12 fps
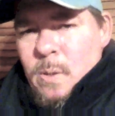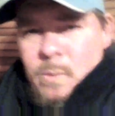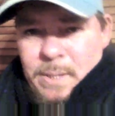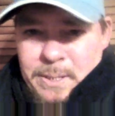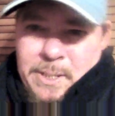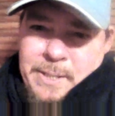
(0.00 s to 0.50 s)

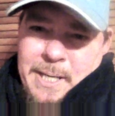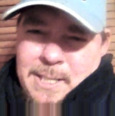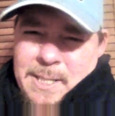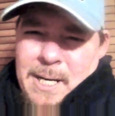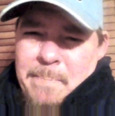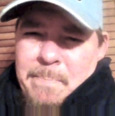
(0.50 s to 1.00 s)
Well, until
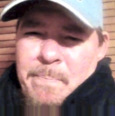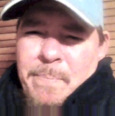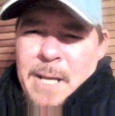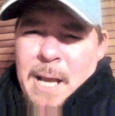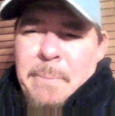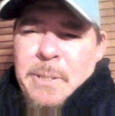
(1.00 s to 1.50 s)
next time,
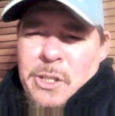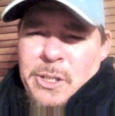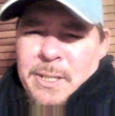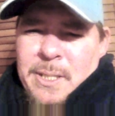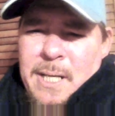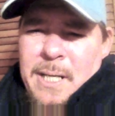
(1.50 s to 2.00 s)
happy
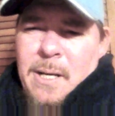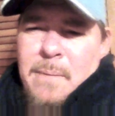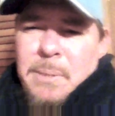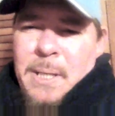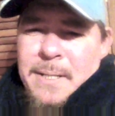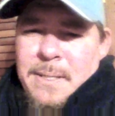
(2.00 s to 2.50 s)
Jesus Day.
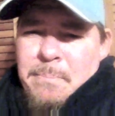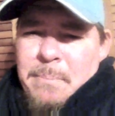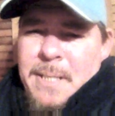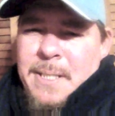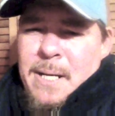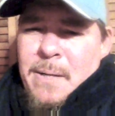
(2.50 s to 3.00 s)
God bless and
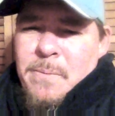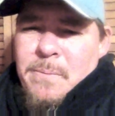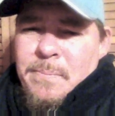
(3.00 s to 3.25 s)
peace out.